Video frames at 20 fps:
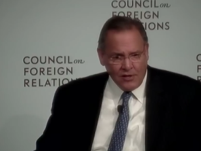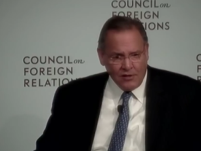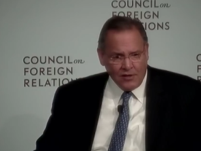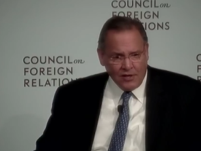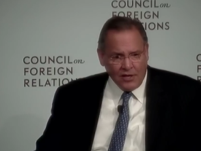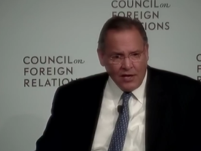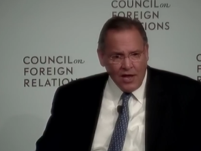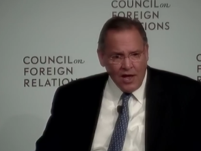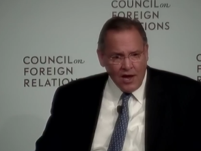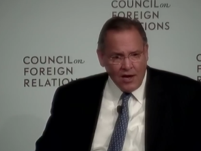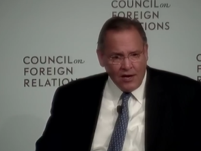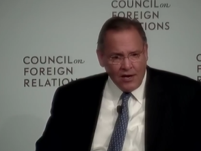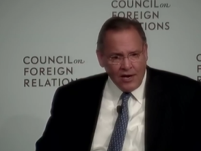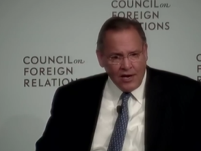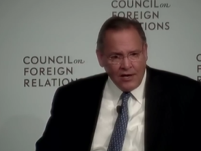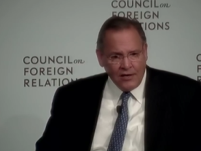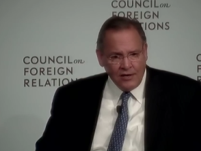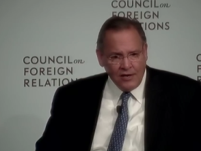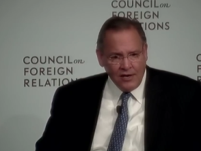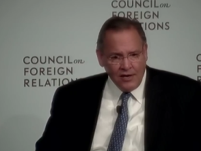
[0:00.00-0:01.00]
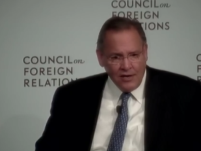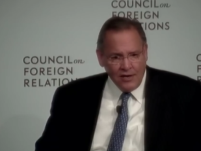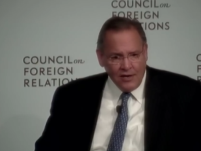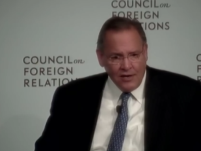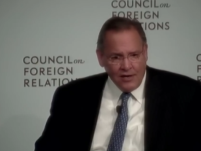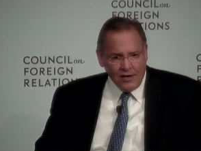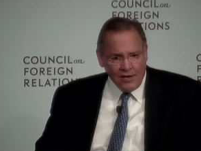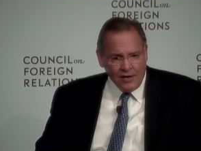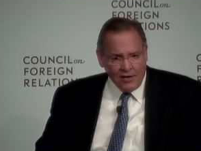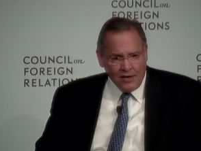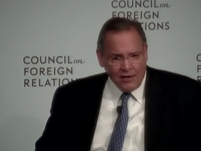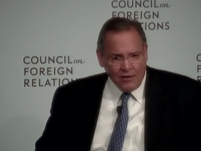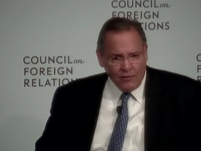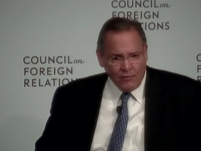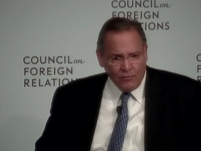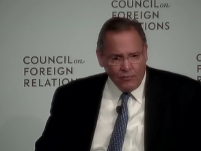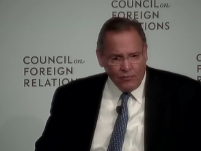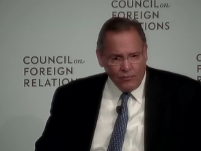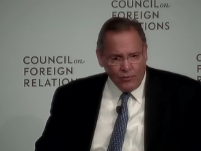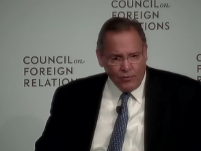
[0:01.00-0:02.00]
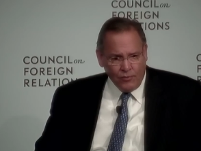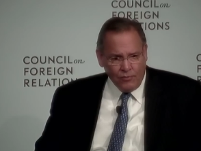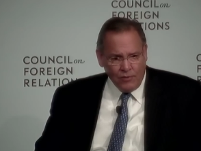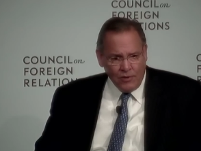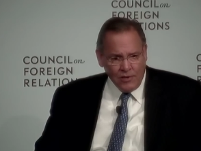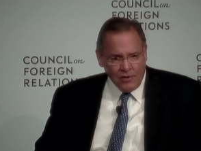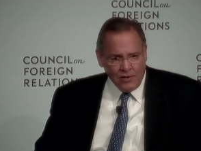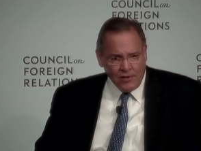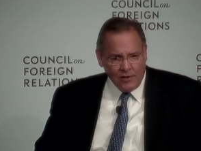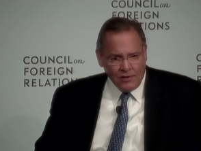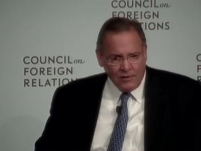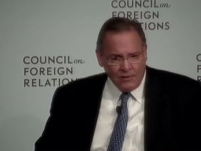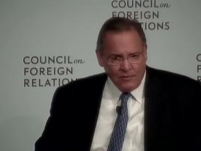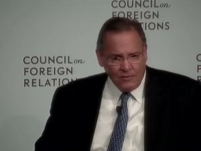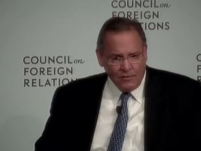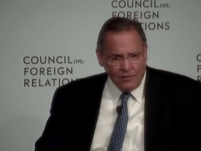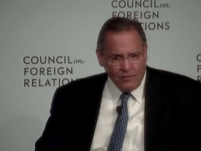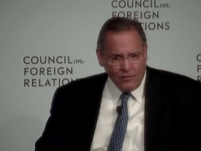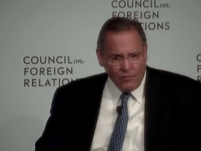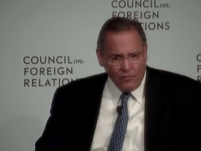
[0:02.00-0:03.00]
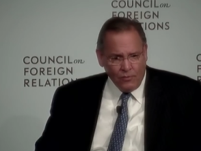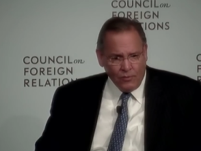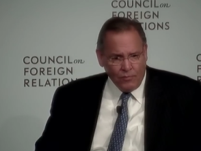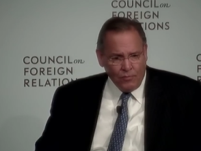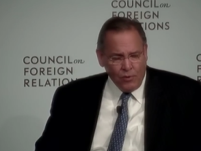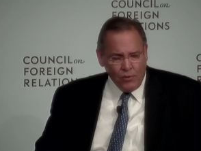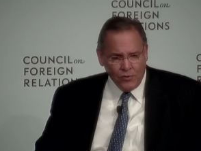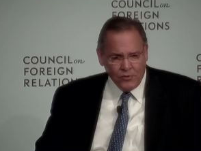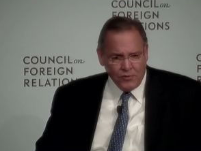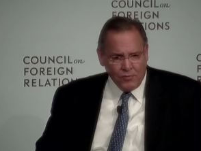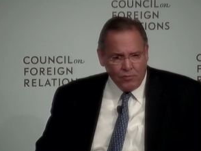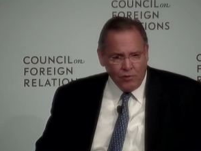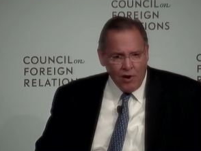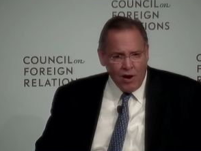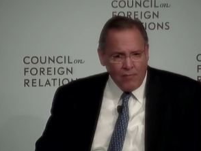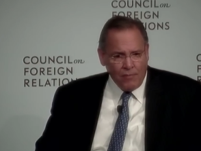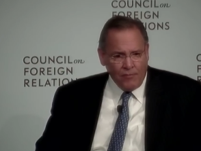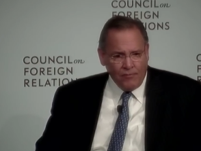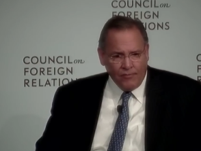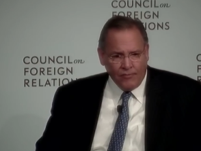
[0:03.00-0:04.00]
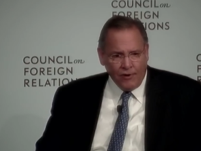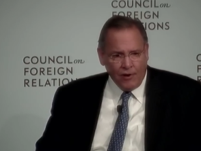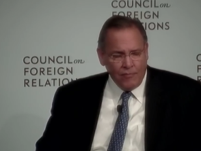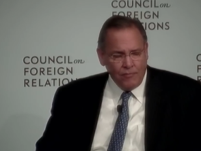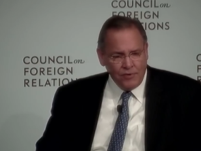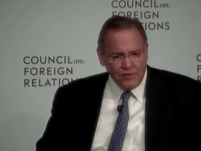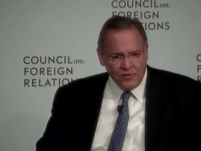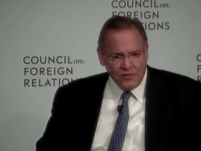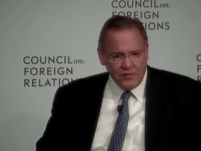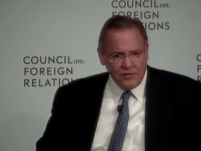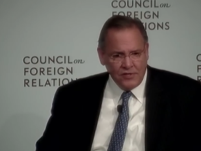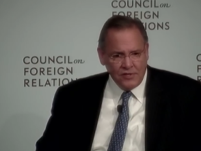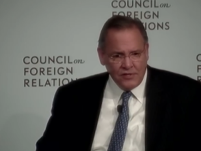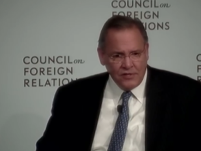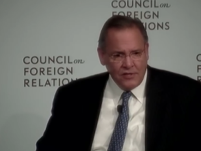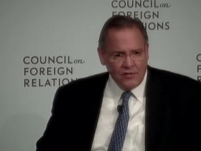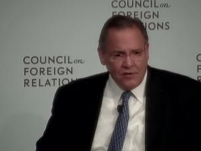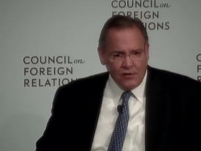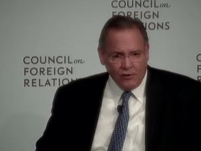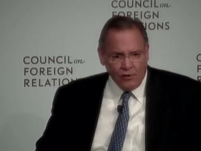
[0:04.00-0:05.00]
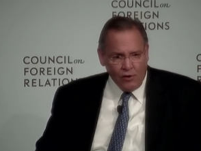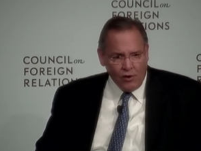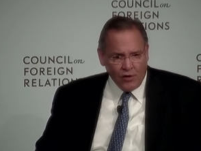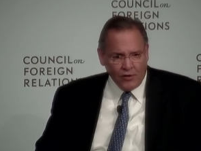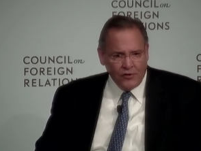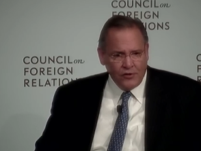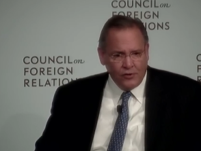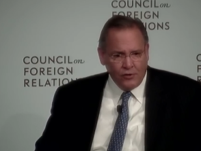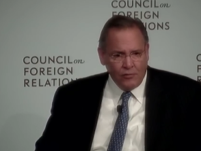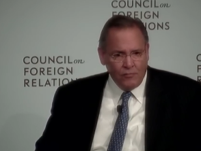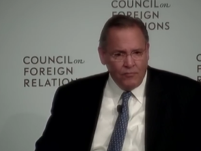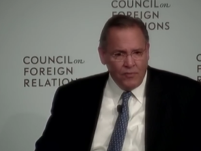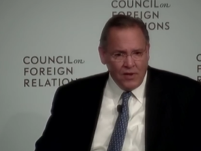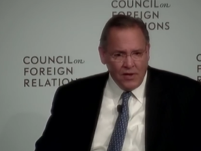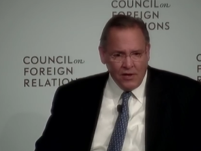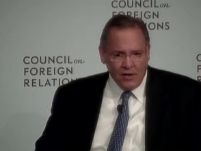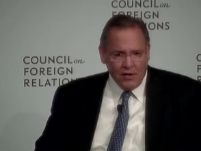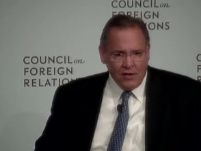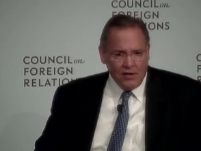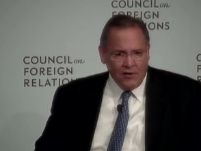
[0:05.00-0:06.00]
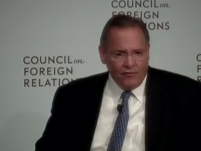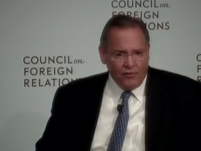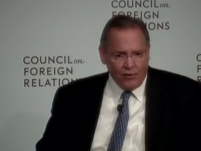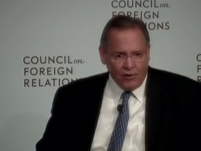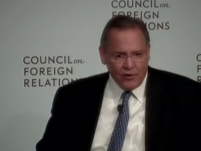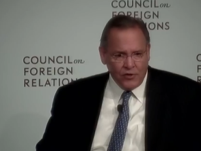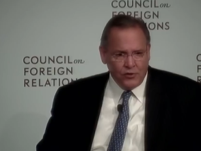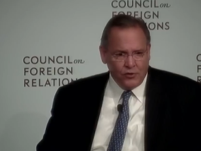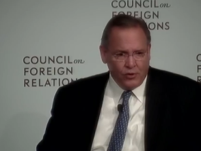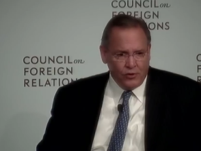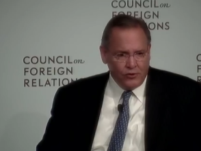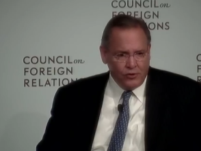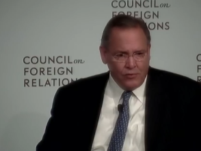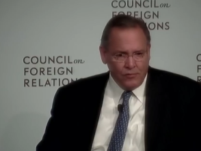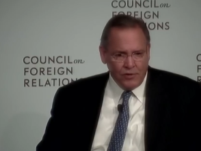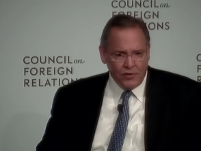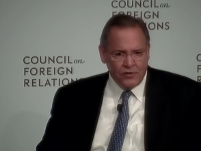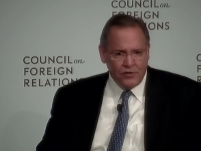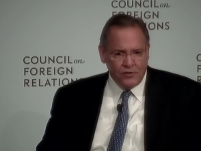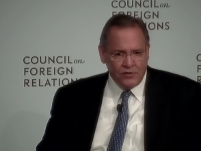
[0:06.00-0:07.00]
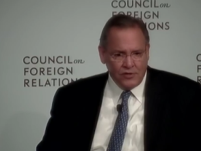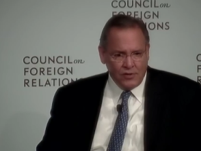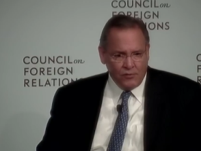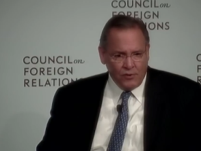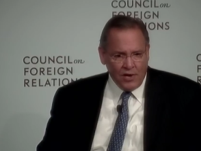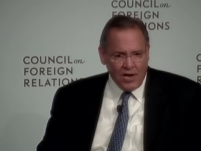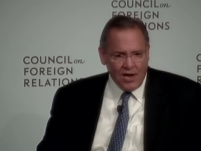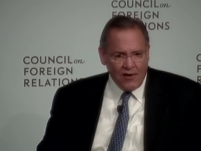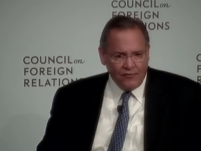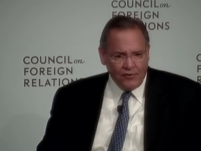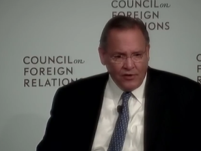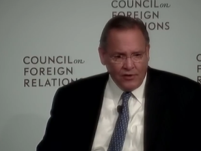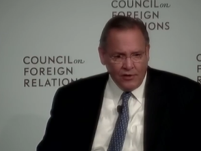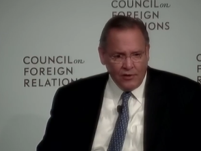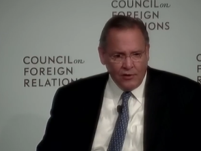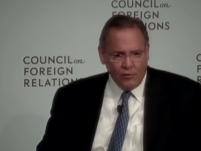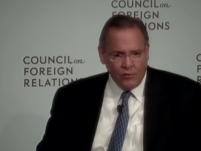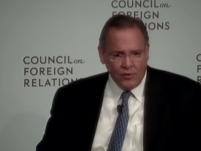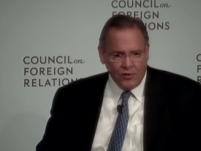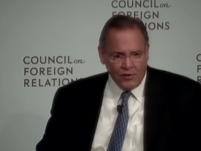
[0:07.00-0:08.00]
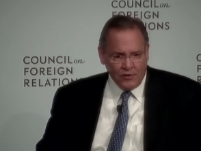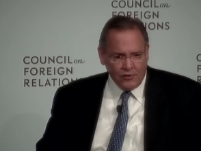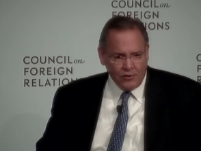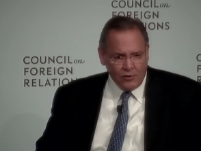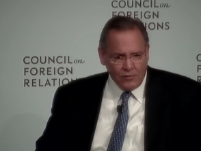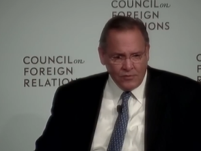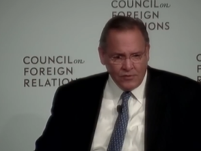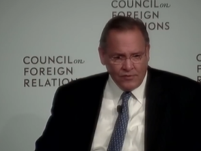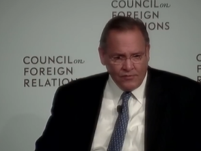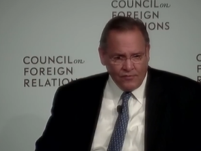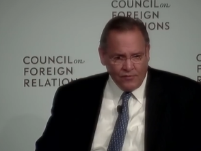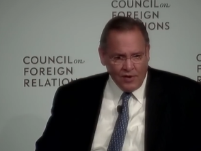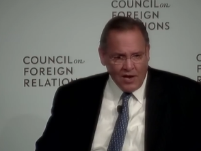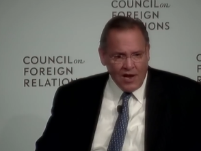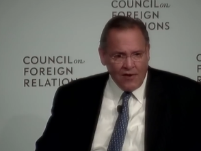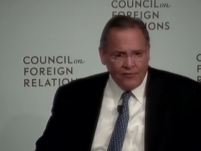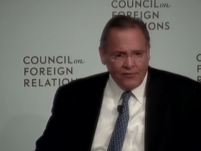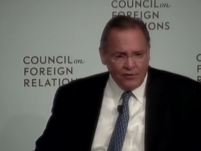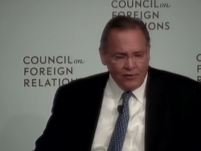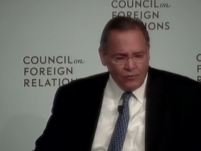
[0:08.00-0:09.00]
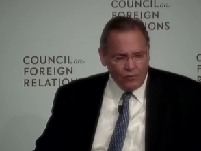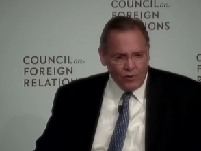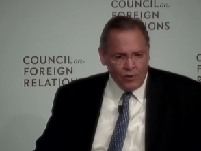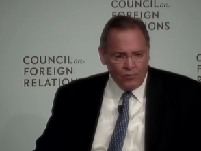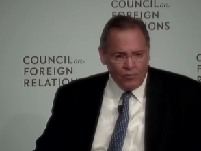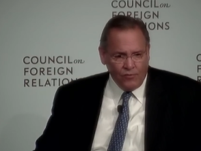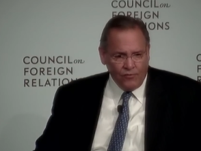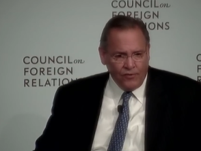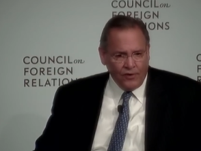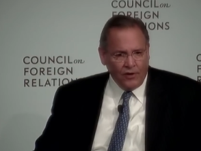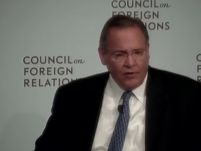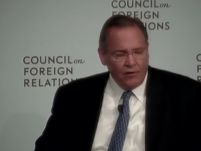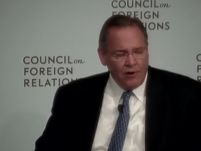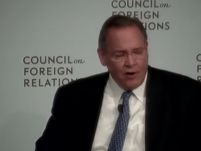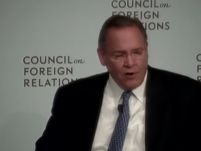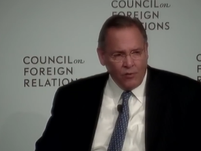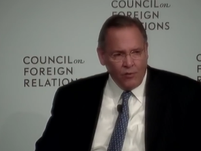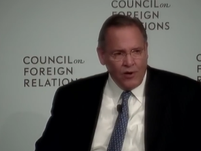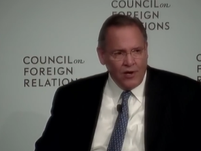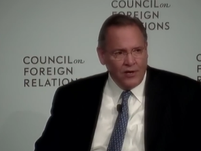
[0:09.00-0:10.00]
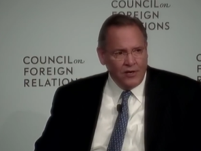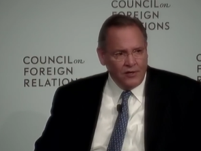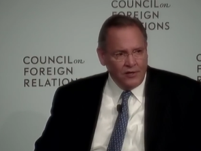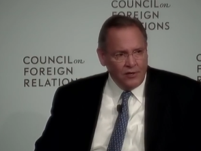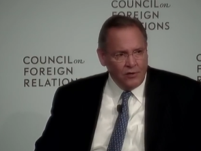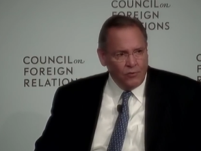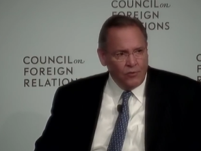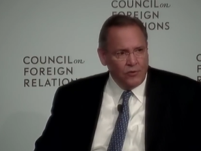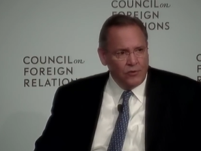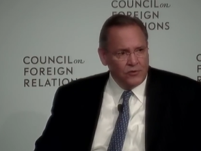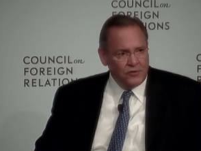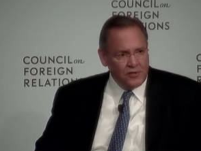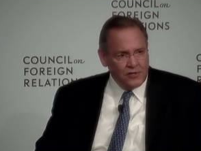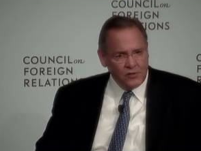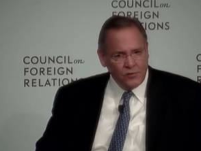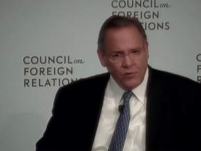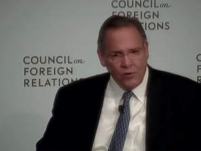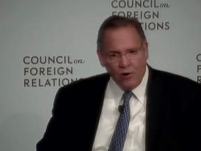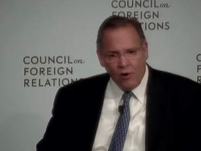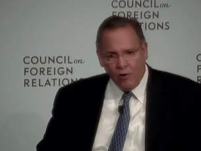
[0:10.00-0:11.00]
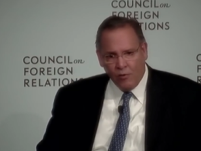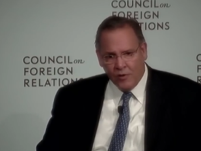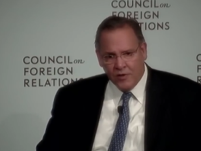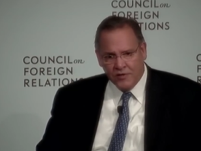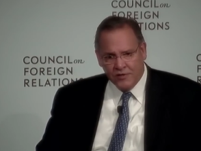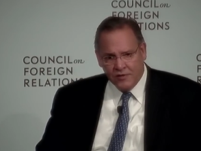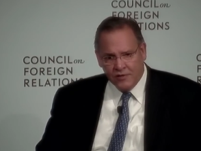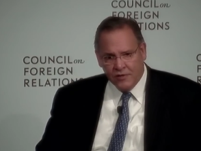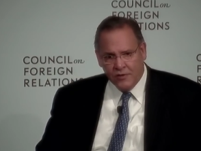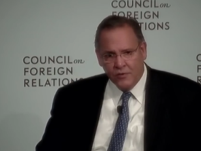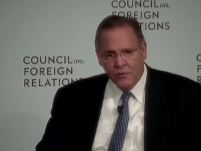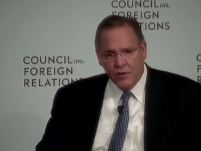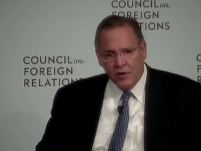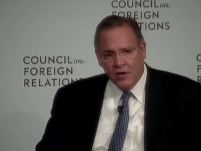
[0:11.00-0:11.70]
the candidate uh, would, uh, would pose a problem for our businesses in the long term. If there are short-term issues that we have to deal with in terms of NAFTA, we will figure out a way to deal with those as we always do.